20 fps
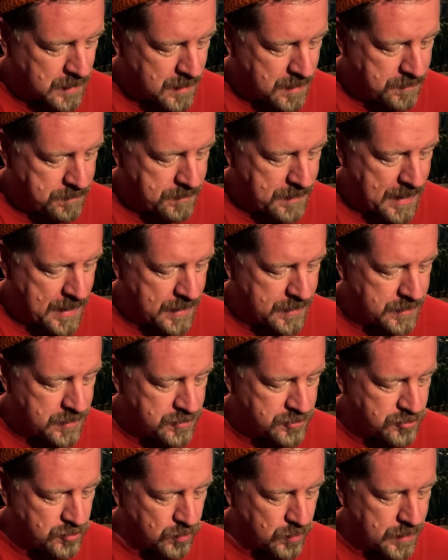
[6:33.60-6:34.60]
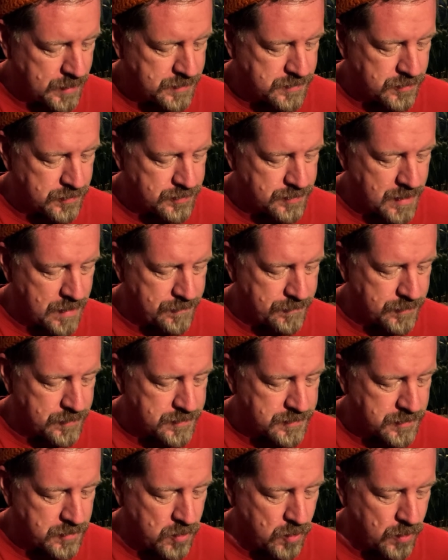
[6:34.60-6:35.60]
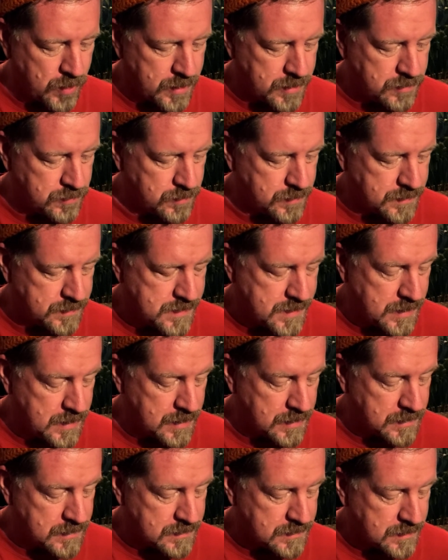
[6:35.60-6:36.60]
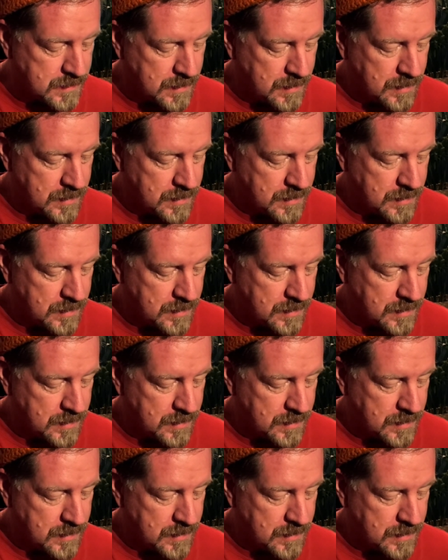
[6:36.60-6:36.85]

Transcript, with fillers: Man enjoys or suffers according to his deeds.